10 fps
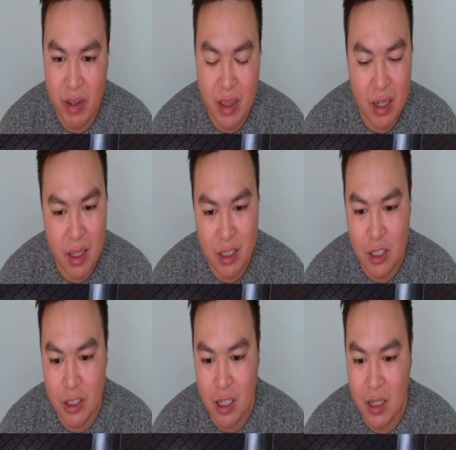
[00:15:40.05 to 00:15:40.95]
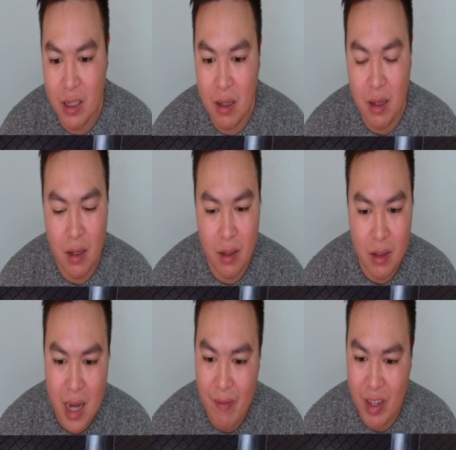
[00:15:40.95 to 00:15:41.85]
I think that she's going to
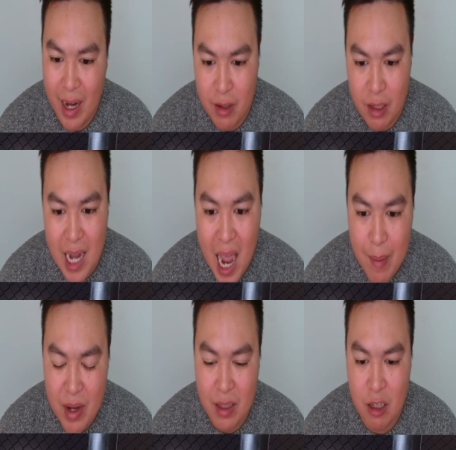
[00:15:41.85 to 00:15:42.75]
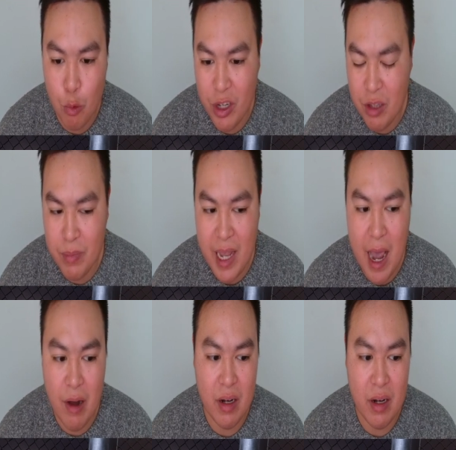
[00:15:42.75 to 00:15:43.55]
have to get the timing and the rhythm down.